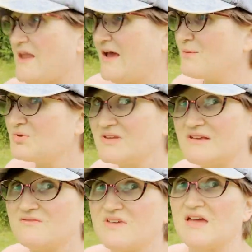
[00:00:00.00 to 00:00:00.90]
And I
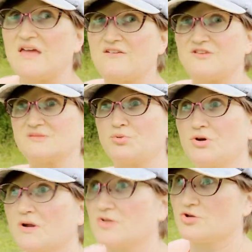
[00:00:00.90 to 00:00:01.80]
believe that if it's
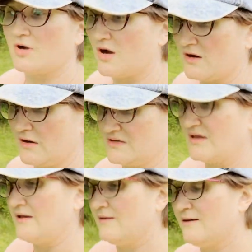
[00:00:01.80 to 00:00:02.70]
put on your heart,
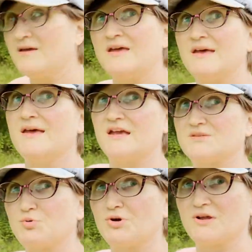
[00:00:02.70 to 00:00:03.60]

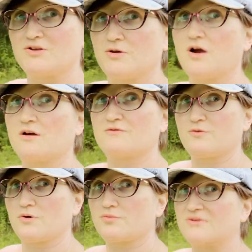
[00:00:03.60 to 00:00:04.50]
it's put on your heart
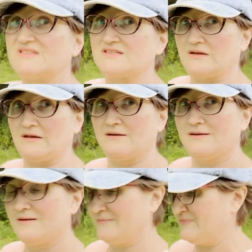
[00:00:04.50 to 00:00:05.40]
for a reason.
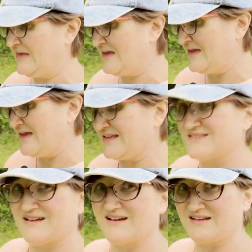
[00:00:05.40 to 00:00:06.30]

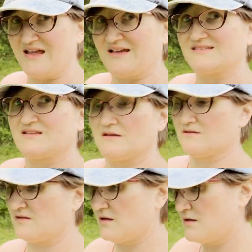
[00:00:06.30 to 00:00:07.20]
It's not an accident.